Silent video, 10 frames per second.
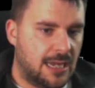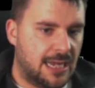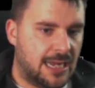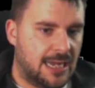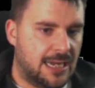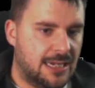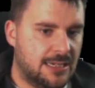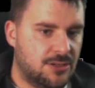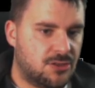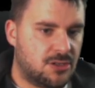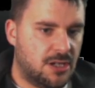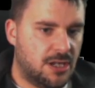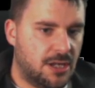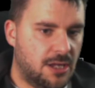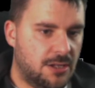as
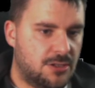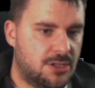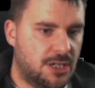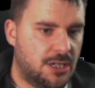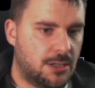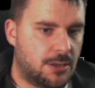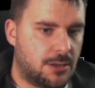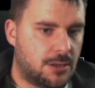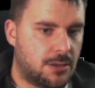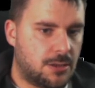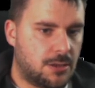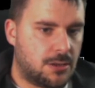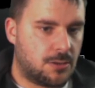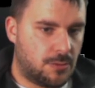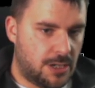a tier
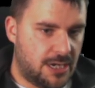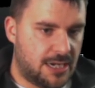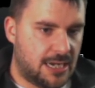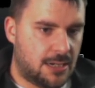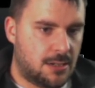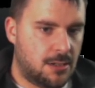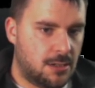3 deck,